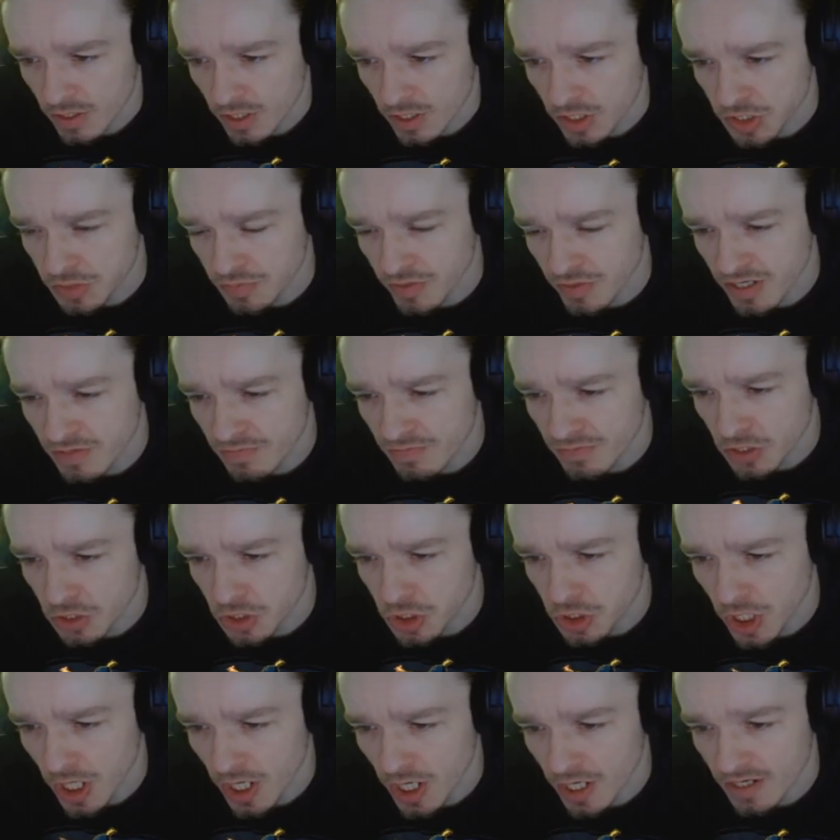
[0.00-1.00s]
Spread per
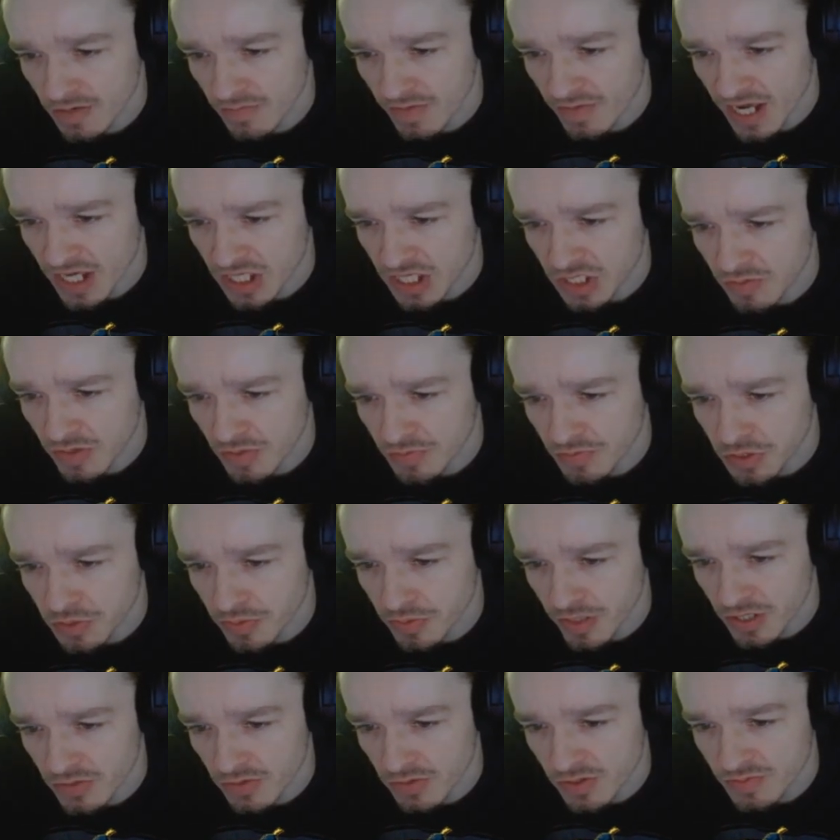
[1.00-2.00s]
shot and maximum
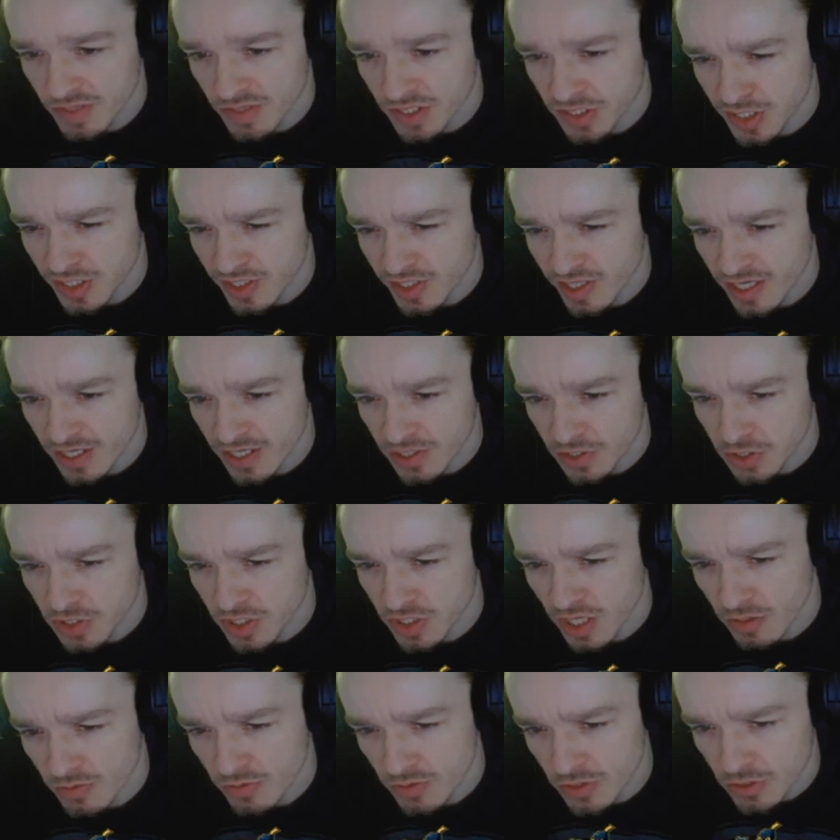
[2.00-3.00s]
spread when missing legs is
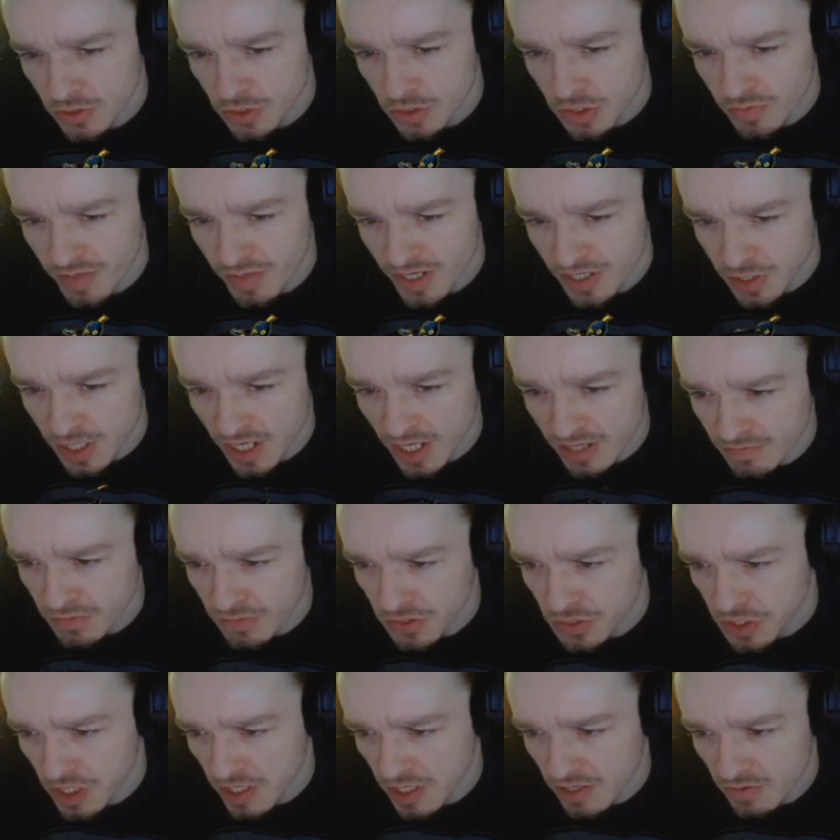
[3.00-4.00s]
now reduced by
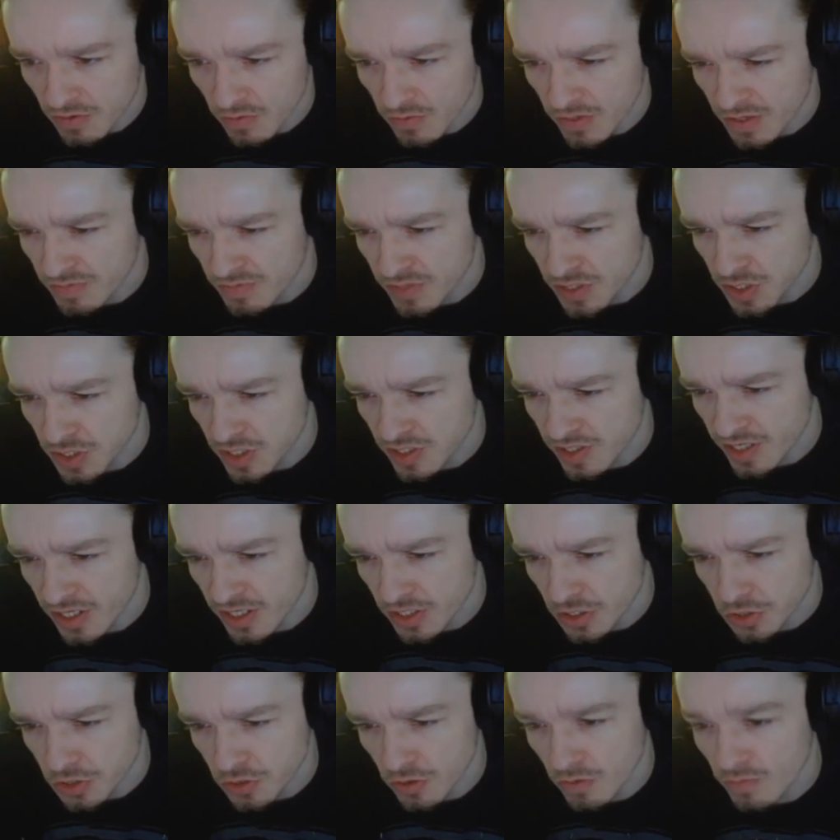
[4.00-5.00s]
10% when missing
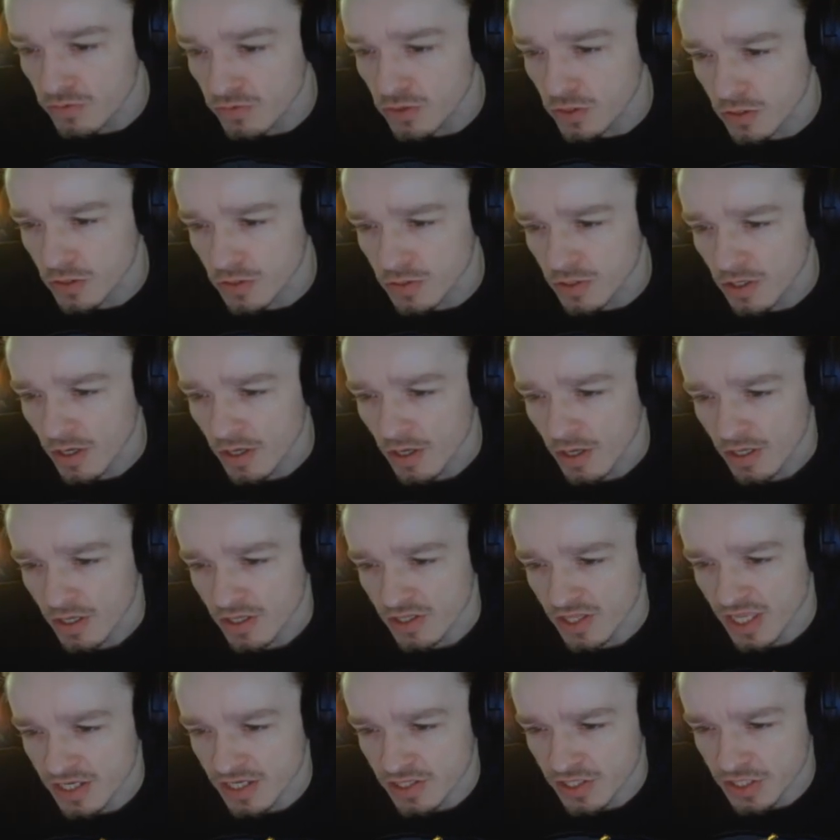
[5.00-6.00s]
legs to improve
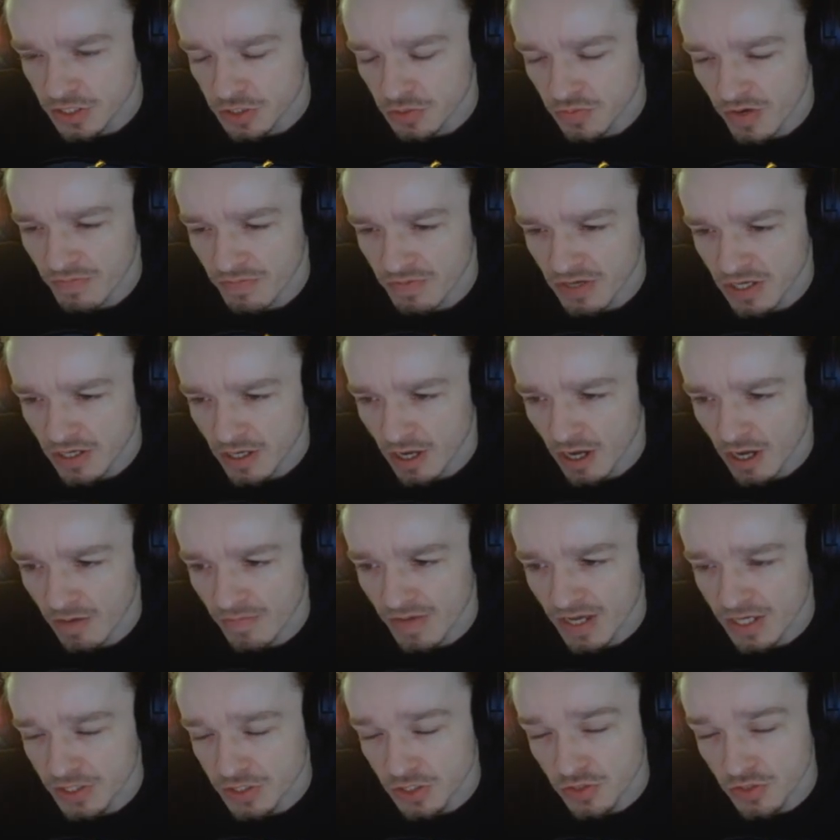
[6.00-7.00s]
legless weapon
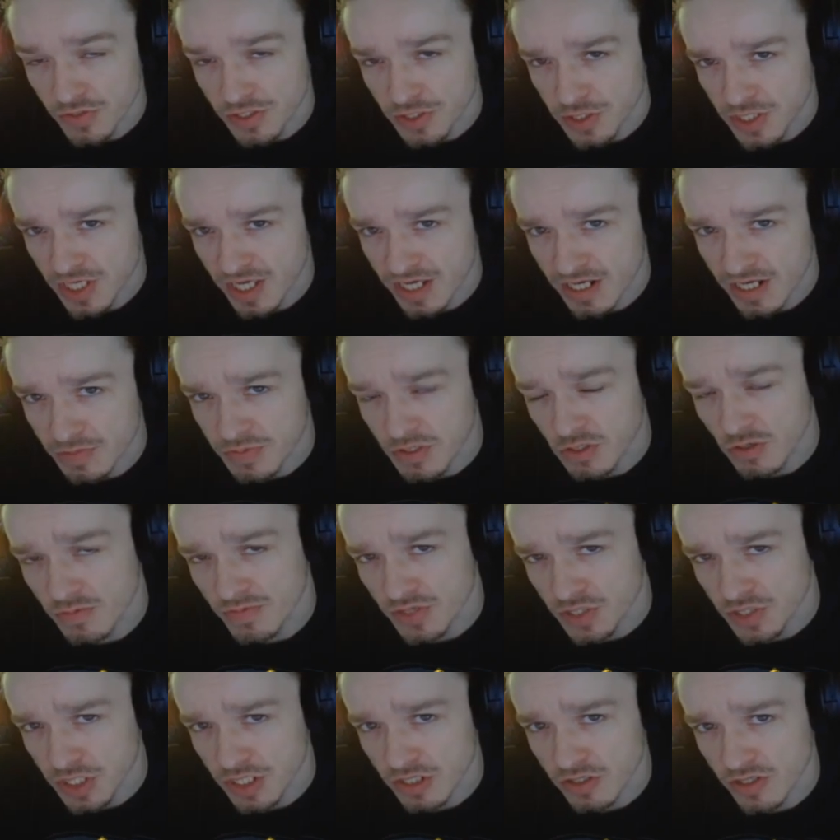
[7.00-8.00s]
combat. So once again, if you were
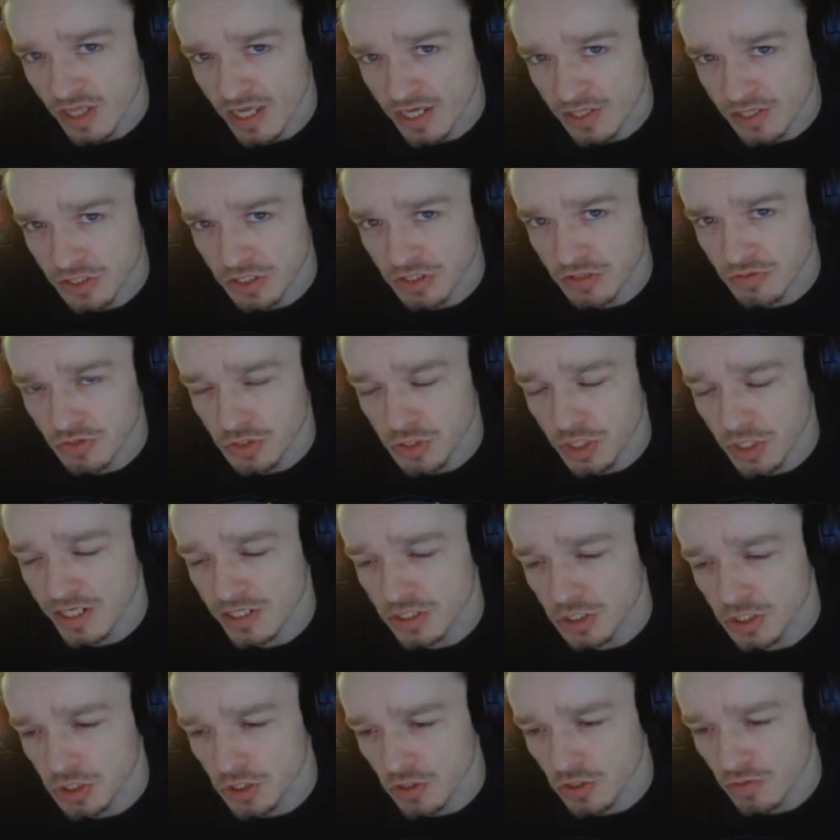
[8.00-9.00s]
missing your legs and you were trying
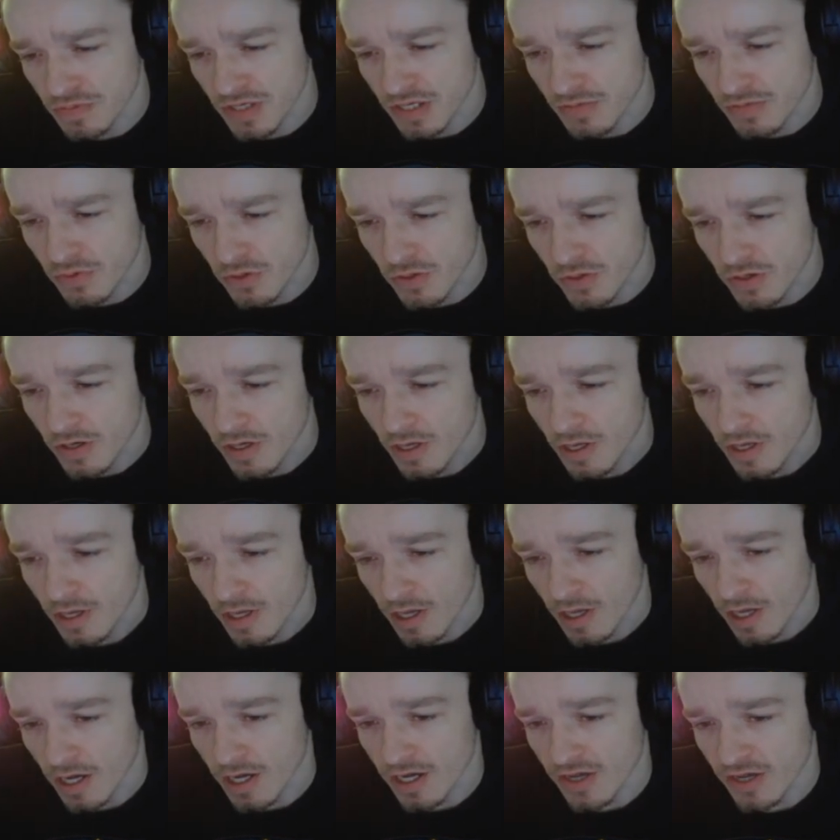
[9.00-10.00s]
to shoot people,
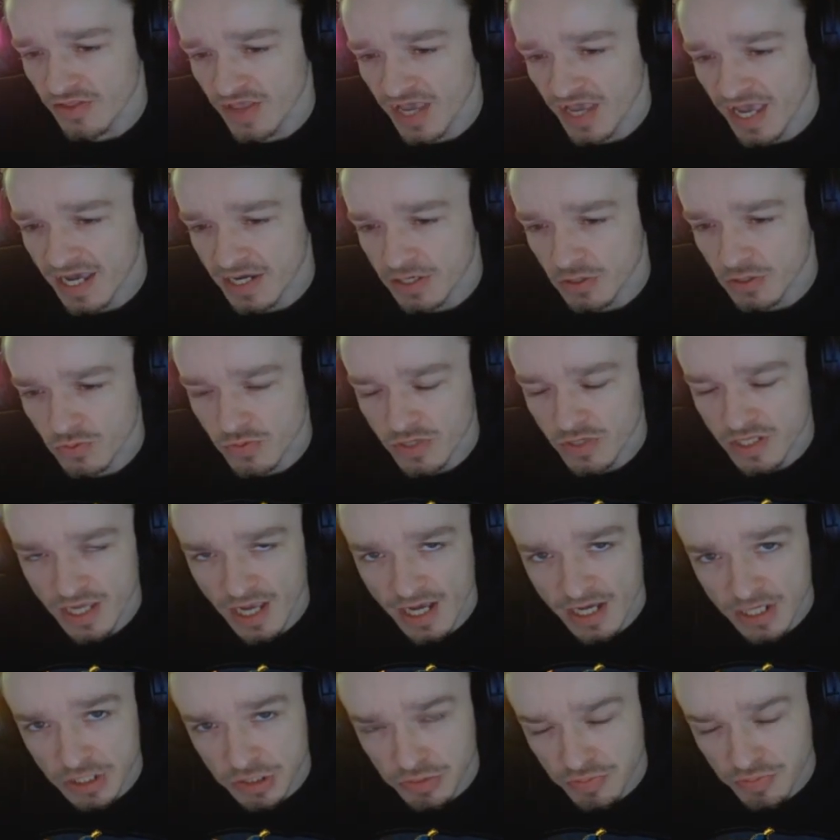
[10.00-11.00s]
they had a really
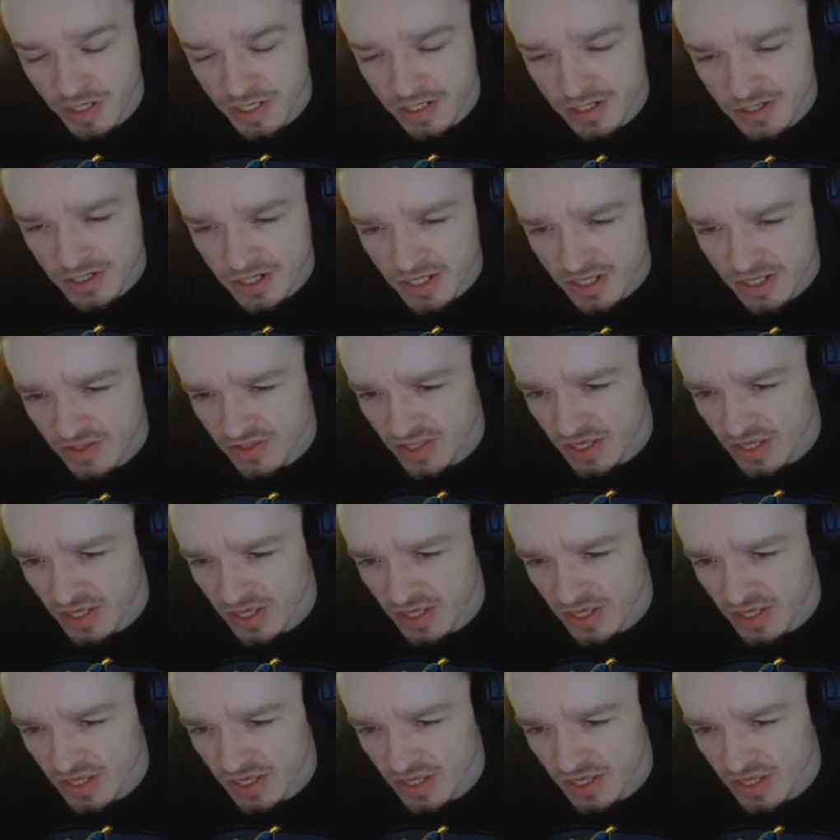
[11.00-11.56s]
high spread on it.